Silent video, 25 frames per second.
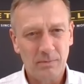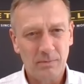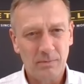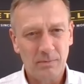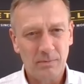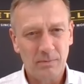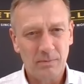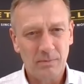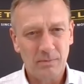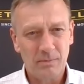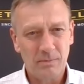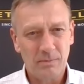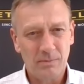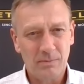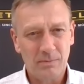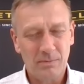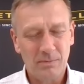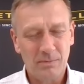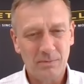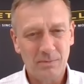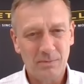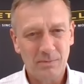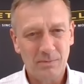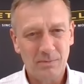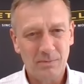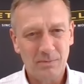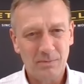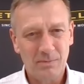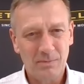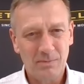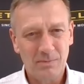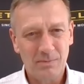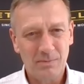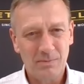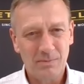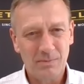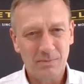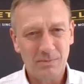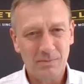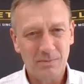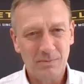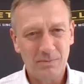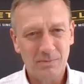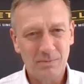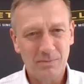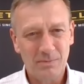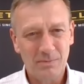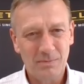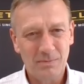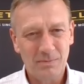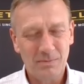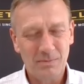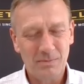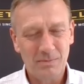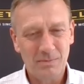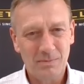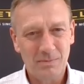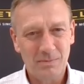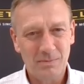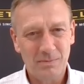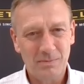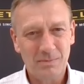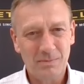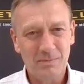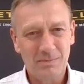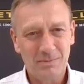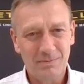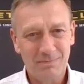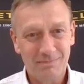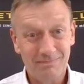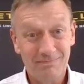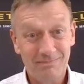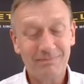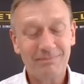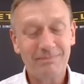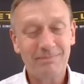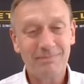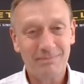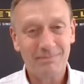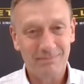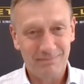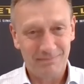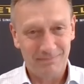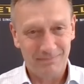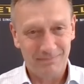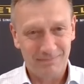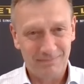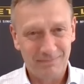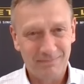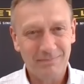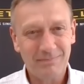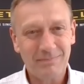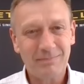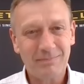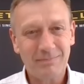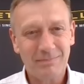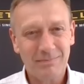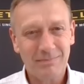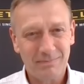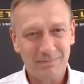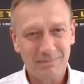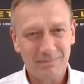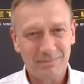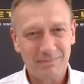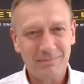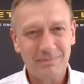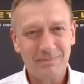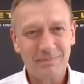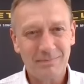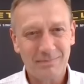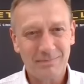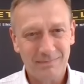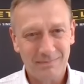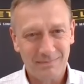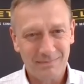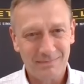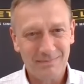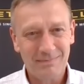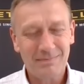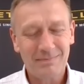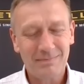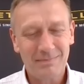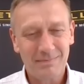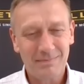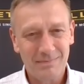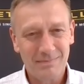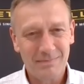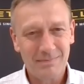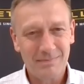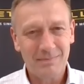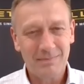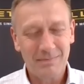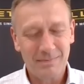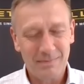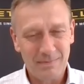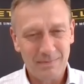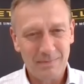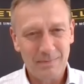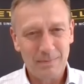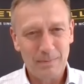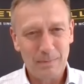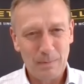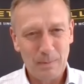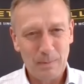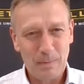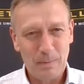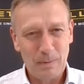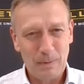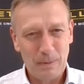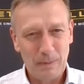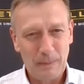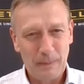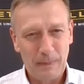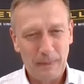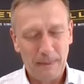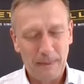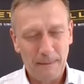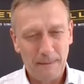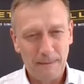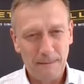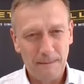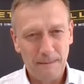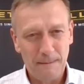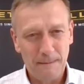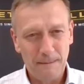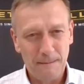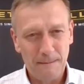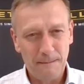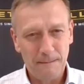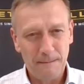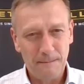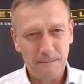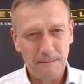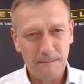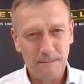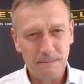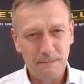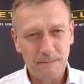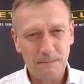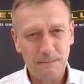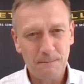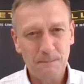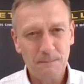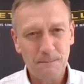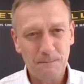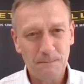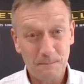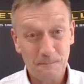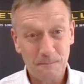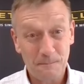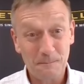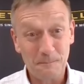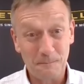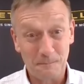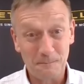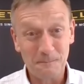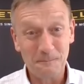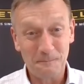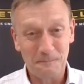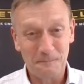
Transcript: (silent)